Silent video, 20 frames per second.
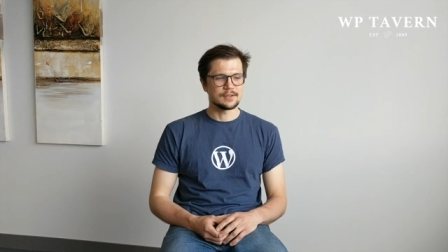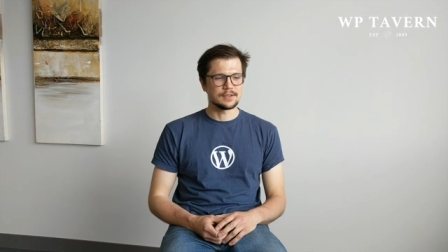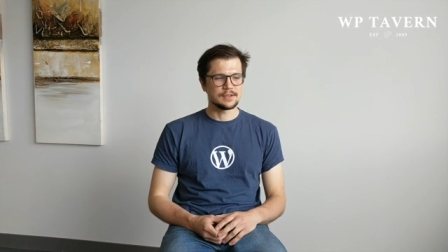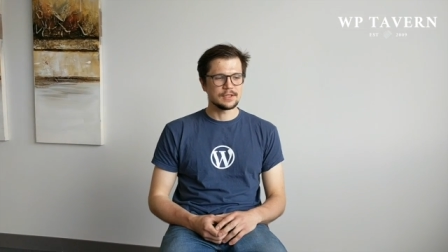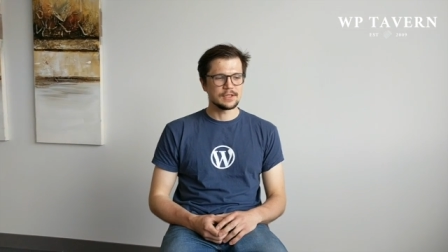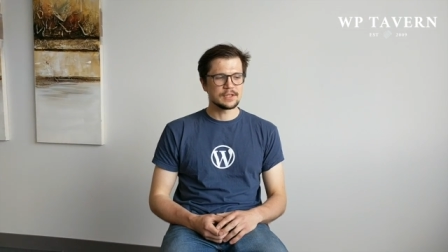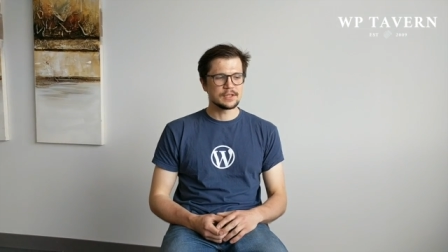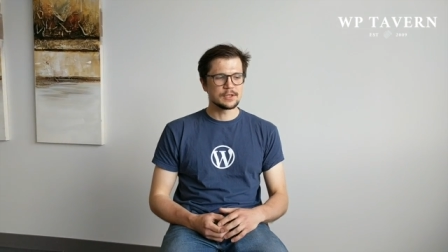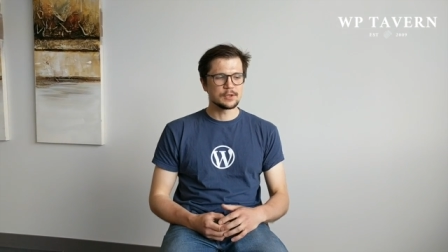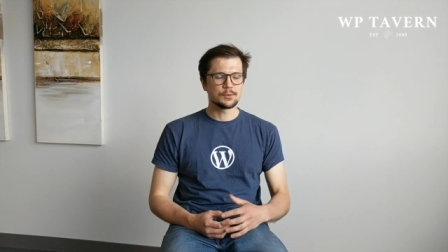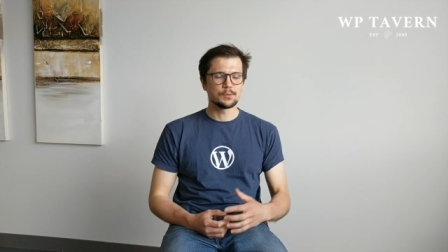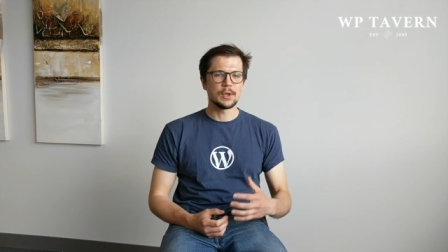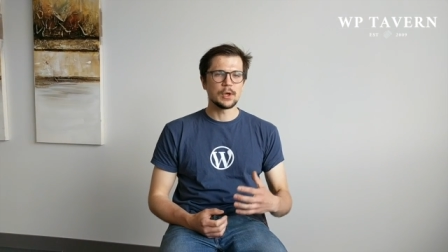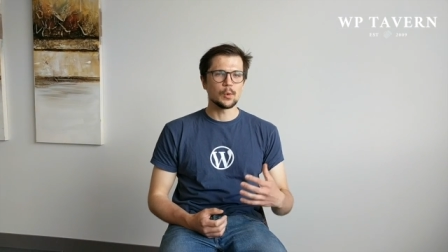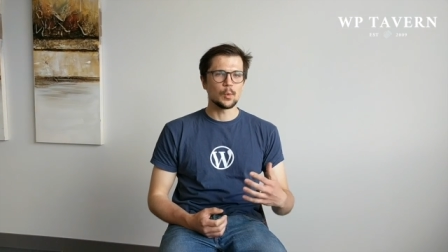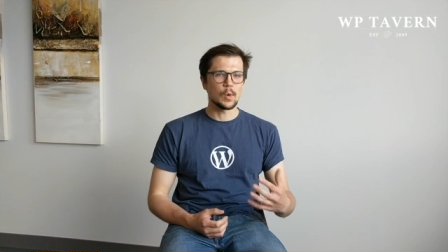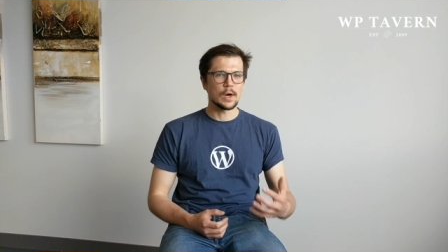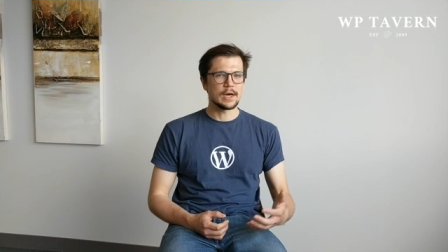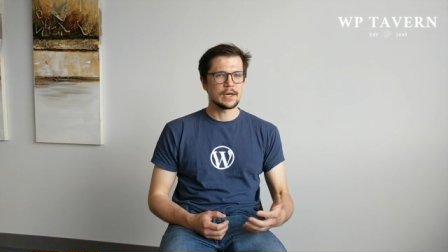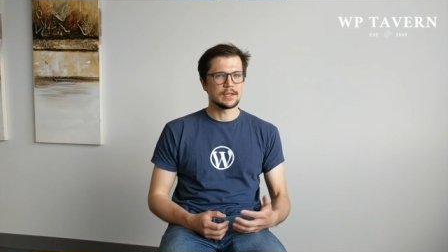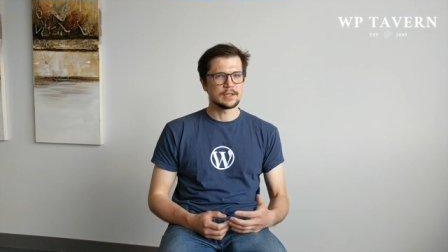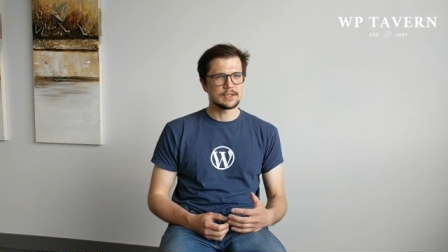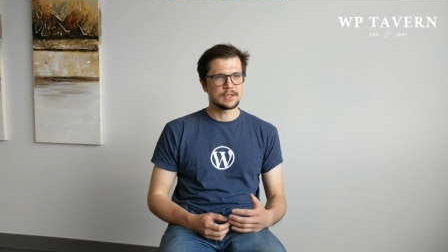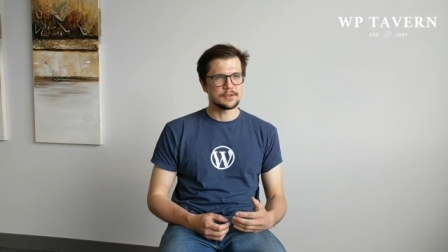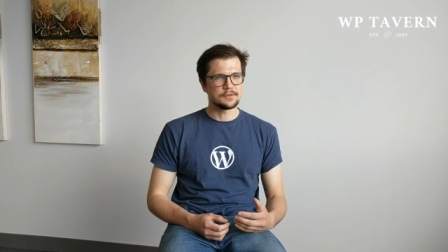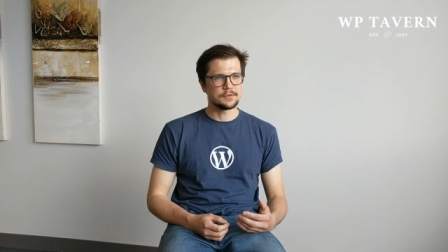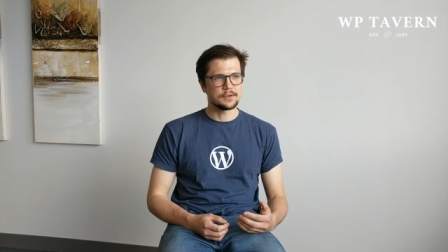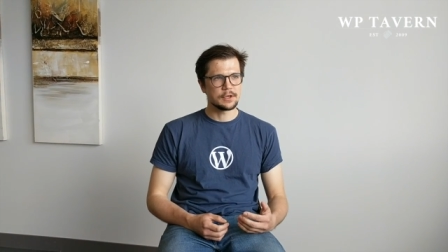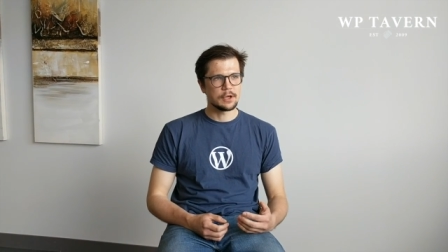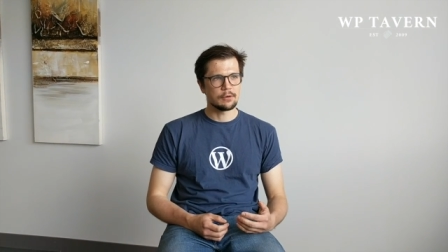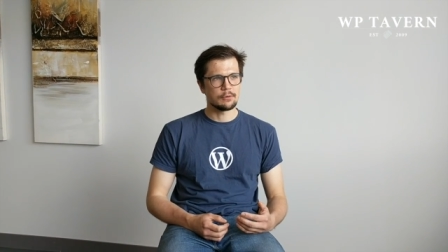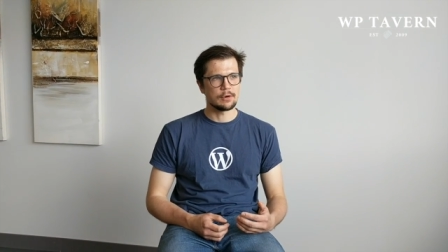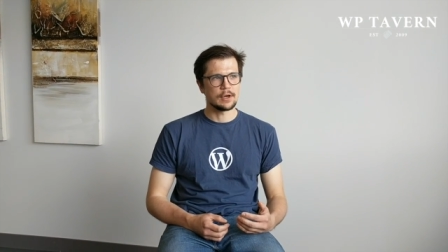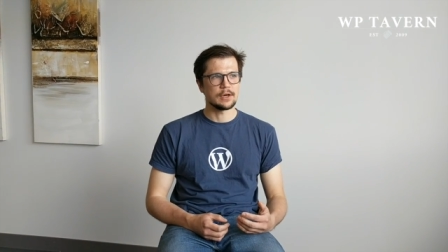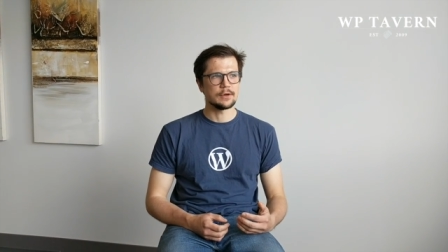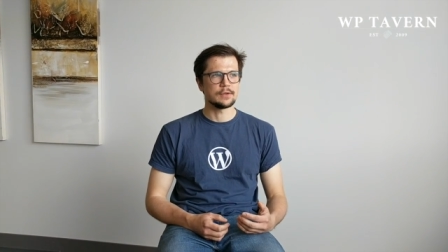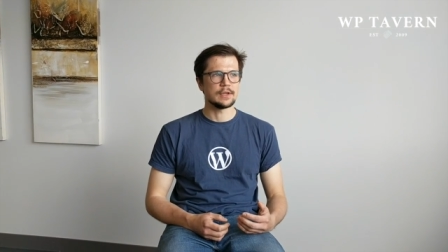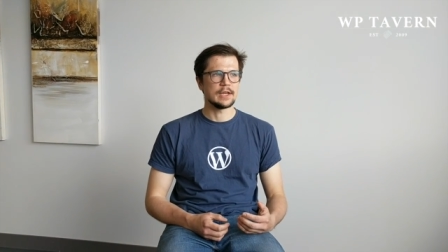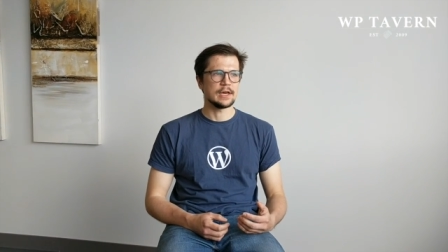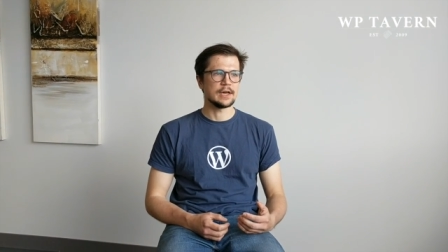it took me a while to figure
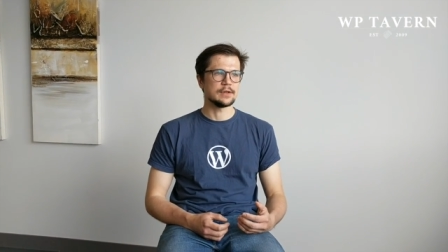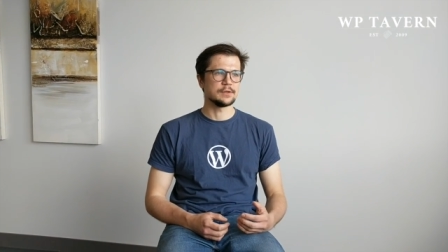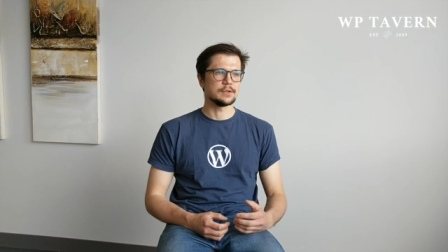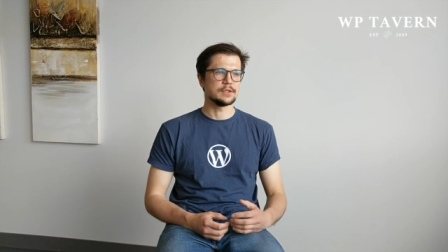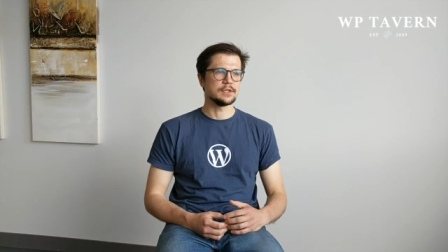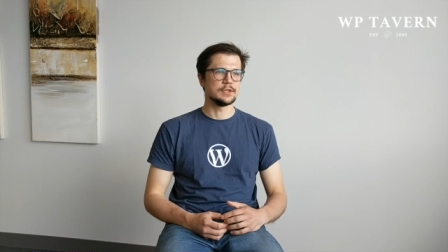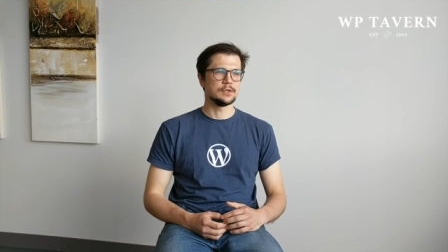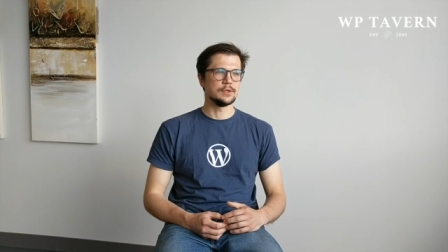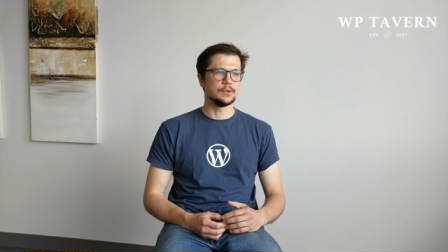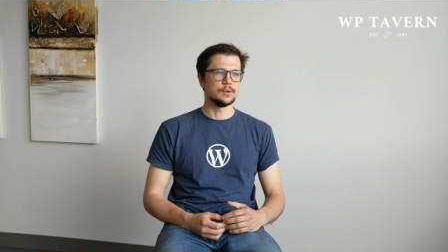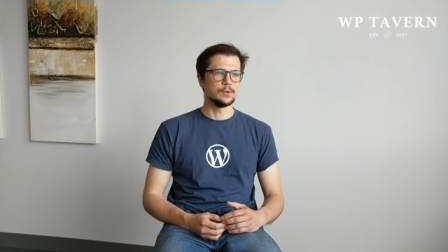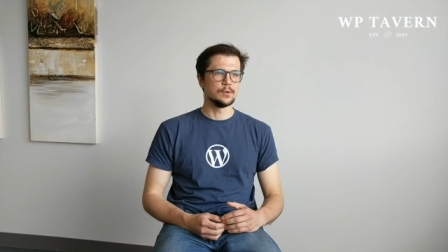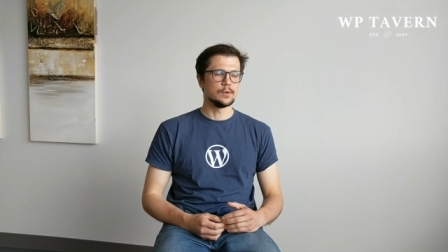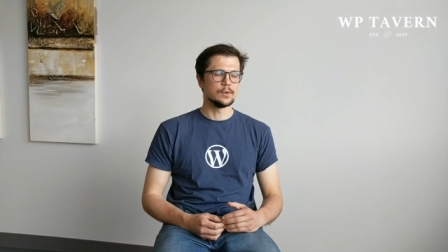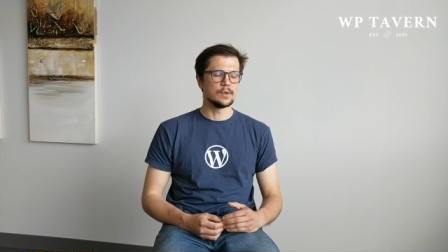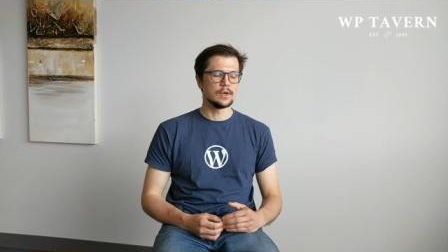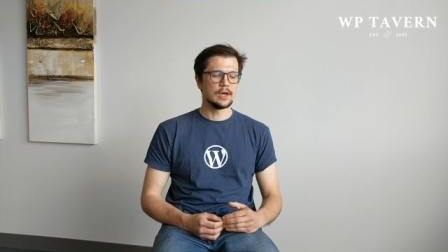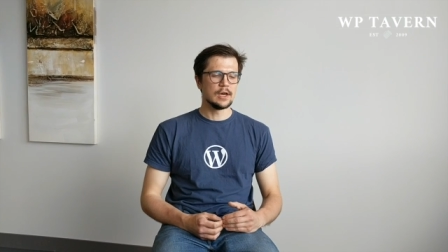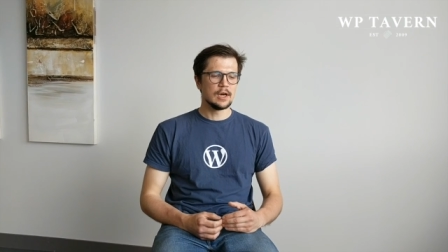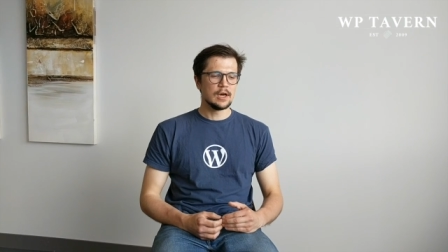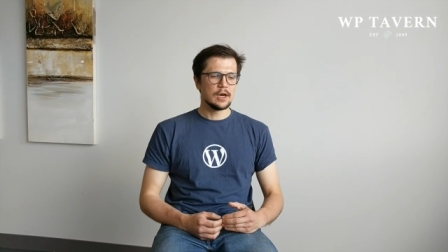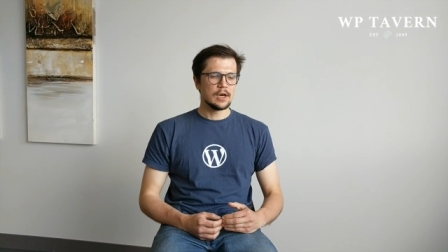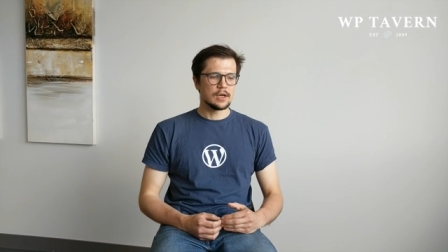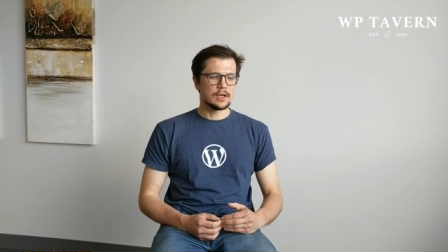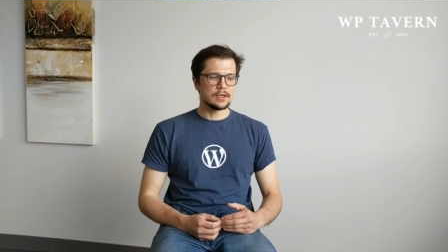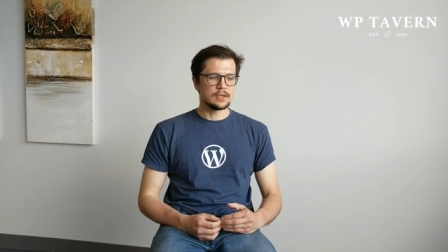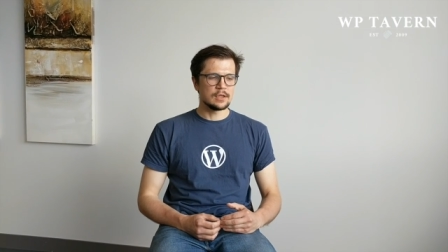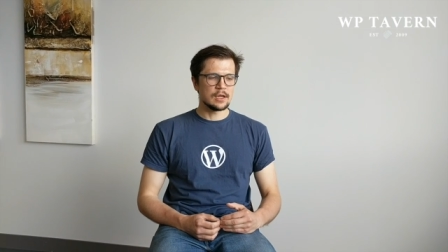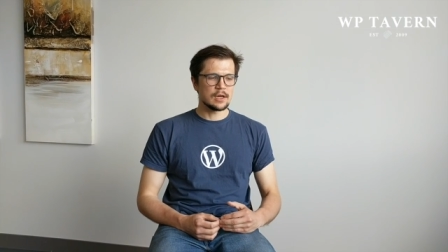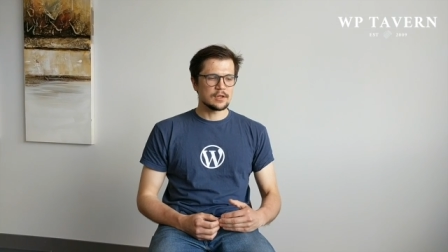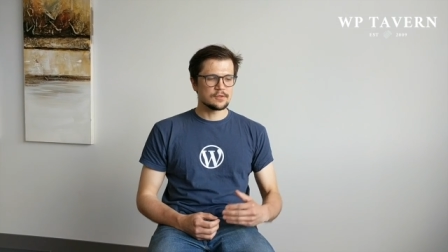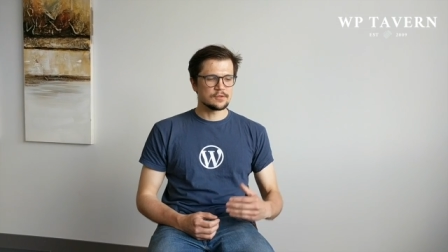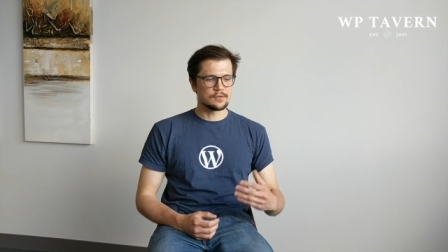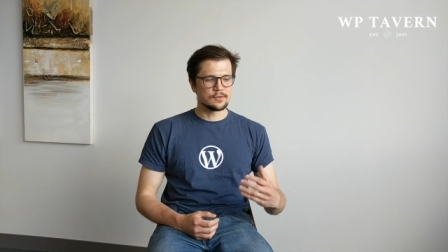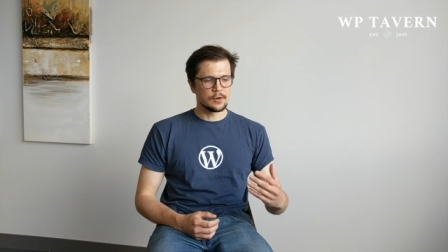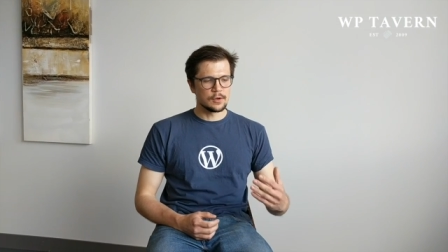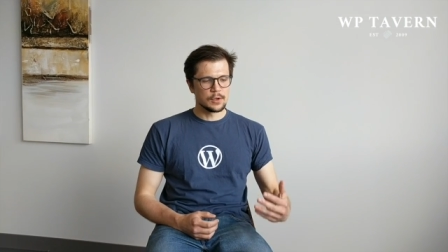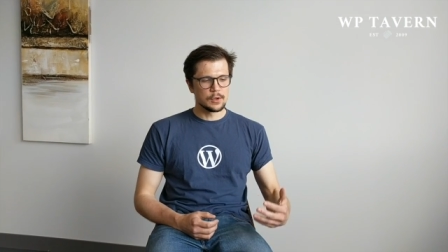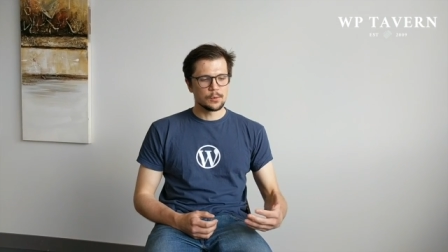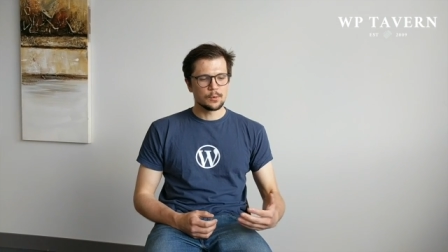out how to not
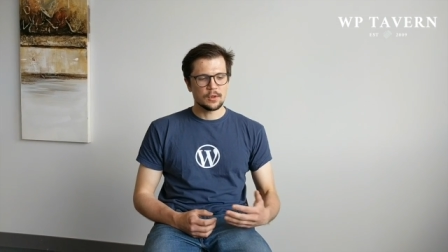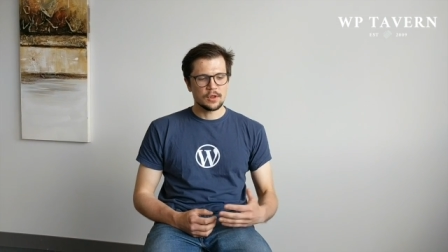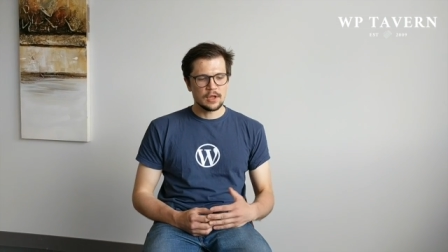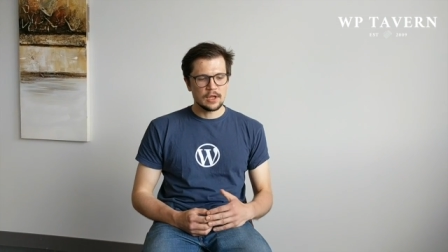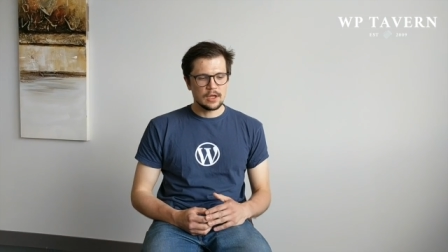follow